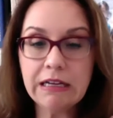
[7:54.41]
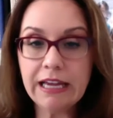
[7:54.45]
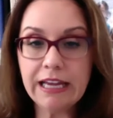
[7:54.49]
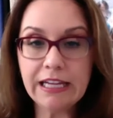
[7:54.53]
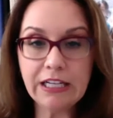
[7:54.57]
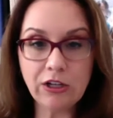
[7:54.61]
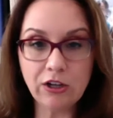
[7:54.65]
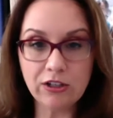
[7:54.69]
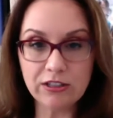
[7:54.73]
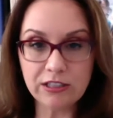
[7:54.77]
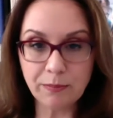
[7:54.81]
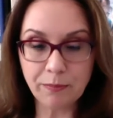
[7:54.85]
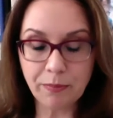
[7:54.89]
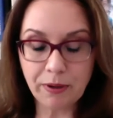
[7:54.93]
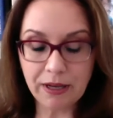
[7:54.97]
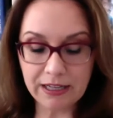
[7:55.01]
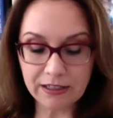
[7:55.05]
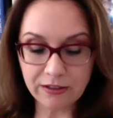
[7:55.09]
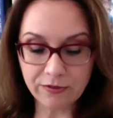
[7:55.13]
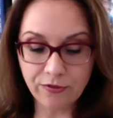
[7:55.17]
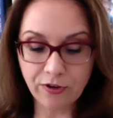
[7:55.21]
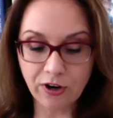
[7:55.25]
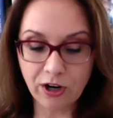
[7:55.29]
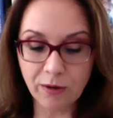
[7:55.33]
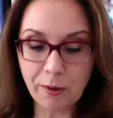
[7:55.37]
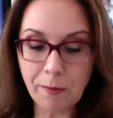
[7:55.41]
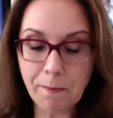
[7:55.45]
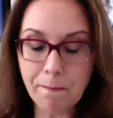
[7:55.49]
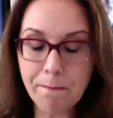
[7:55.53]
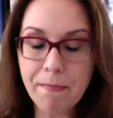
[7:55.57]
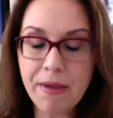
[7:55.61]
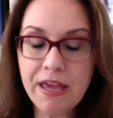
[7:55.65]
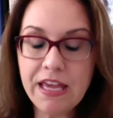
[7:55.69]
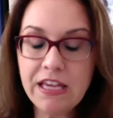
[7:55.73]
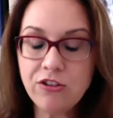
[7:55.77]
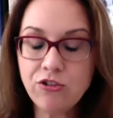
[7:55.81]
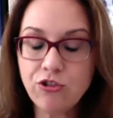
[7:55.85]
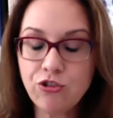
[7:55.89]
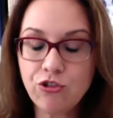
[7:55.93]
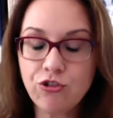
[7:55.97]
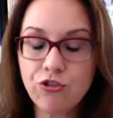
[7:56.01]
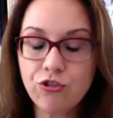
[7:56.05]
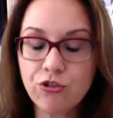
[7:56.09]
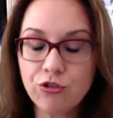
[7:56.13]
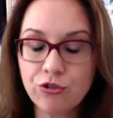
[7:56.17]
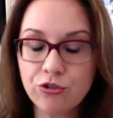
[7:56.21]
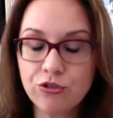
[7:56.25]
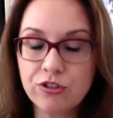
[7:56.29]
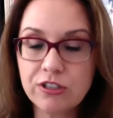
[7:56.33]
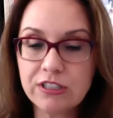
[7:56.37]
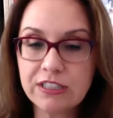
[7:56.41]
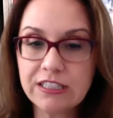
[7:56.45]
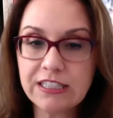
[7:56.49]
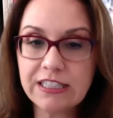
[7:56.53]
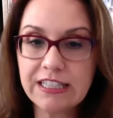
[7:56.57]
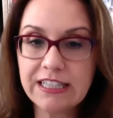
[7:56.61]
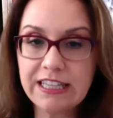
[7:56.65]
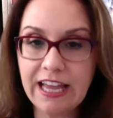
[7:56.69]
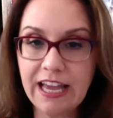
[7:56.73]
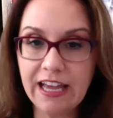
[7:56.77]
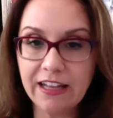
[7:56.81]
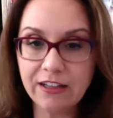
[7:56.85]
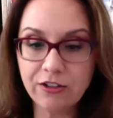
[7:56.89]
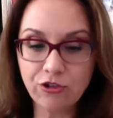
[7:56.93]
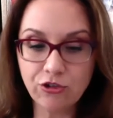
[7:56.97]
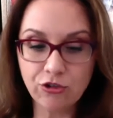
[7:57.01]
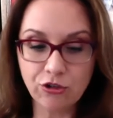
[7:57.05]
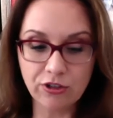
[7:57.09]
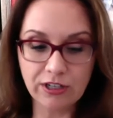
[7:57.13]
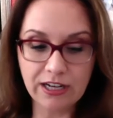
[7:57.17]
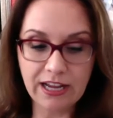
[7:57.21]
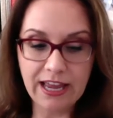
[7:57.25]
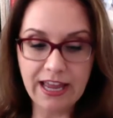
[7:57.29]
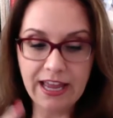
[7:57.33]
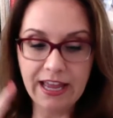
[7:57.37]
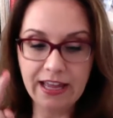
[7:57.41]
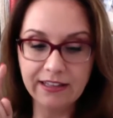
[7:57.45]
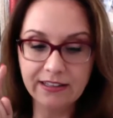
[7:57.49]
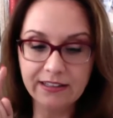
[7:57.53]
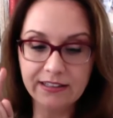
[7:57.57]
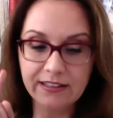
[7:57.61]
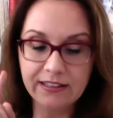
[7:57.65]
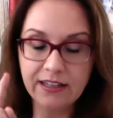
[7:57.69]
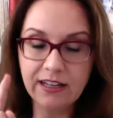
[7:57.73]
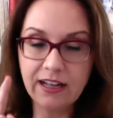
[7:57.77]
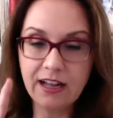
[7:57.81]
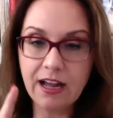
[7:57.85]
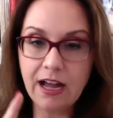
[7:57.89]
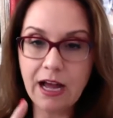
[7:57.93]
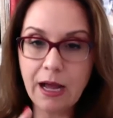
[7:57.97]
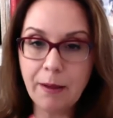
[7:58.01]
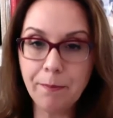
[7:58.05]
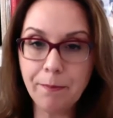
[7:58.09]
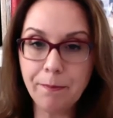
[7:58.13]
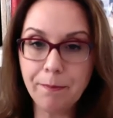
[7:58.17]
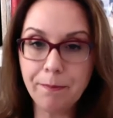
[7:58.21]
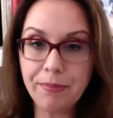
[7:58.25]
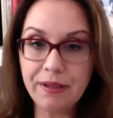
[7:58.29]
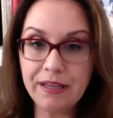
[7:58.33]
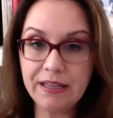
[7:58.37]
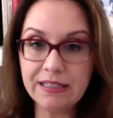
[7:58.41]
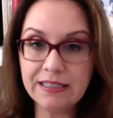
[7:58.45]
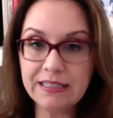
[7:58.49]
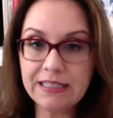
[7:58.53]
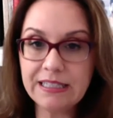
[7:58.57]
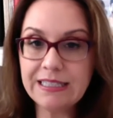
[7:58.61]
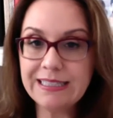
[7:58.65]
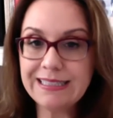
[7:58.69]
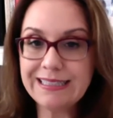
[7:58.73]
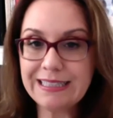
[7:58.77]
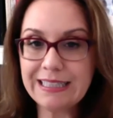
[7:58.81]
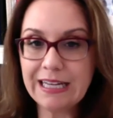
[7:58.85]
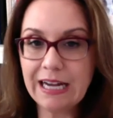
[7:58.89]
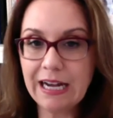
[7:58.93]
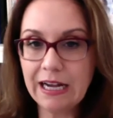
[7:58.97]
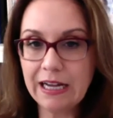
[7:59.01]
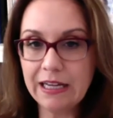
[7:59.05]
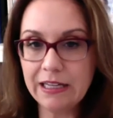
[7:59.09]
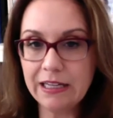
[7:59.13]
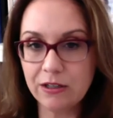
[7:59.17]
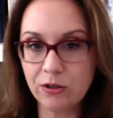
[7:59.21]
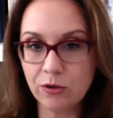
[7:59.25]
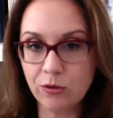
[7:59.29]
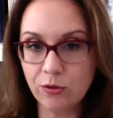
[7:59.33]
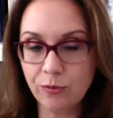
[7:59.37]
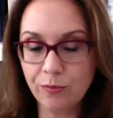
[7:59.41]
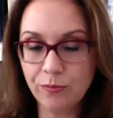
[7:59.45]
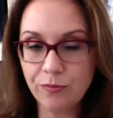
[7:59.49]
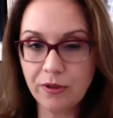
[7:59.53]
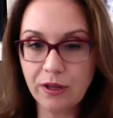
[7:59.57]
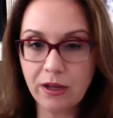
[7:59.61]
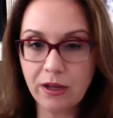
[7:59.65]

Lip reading: any other platform, make sure that you're going to add a pin title,